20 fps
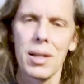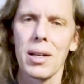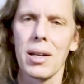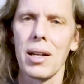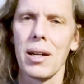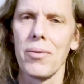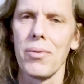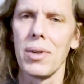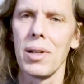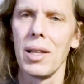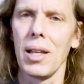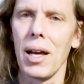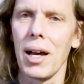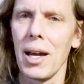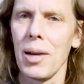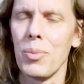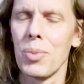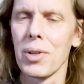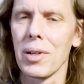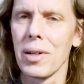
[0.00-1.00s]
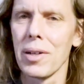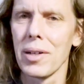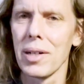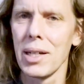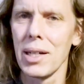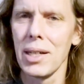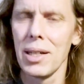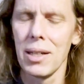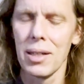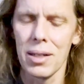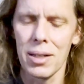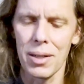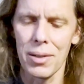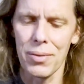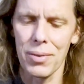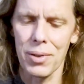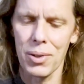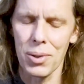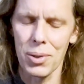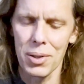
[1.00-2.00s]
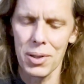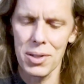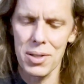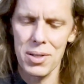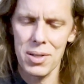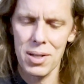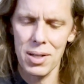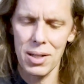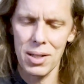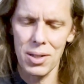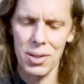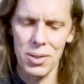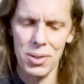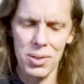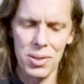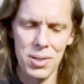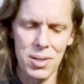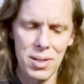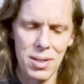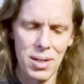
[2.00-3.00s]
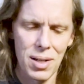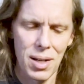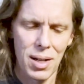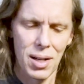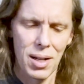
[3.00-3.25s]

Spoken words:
kind of a library of chords to use,